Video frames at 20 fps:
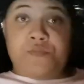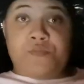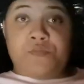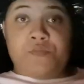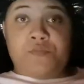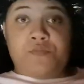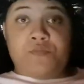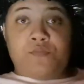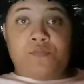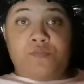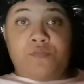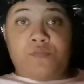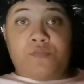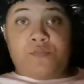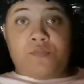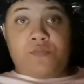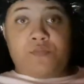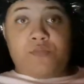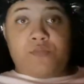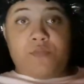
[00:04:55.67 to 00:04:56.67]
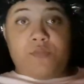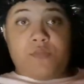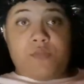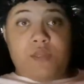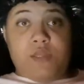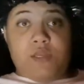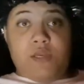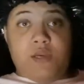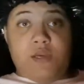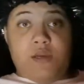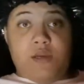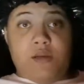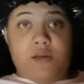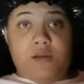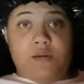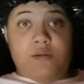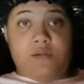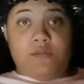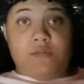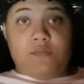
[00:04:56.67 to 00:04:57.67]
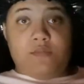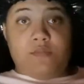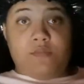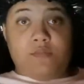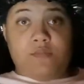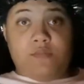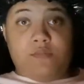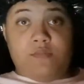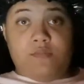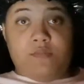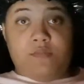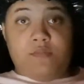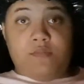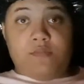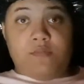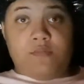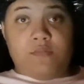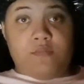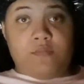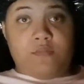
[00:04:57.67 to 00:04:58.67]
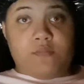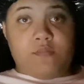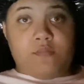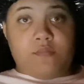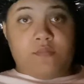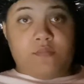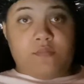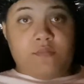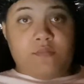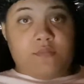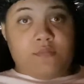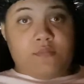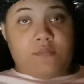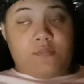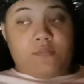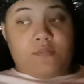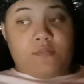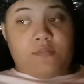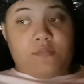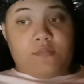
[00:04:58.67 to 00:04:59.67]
The person shown says nothing.